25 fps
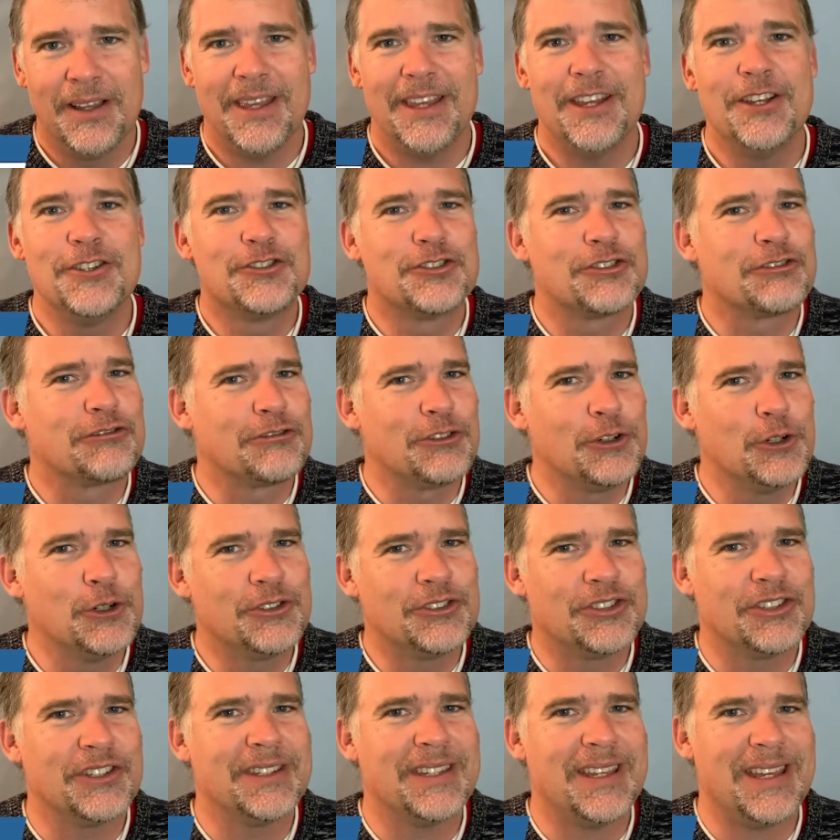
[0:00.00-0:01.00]
is
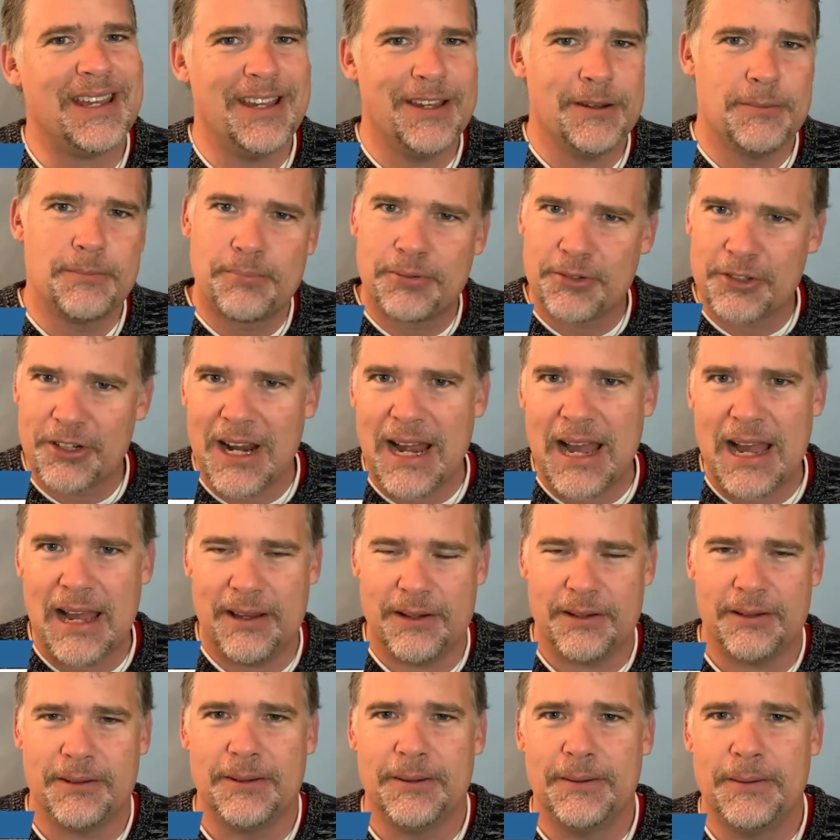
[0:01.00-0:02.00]
rooted in pride.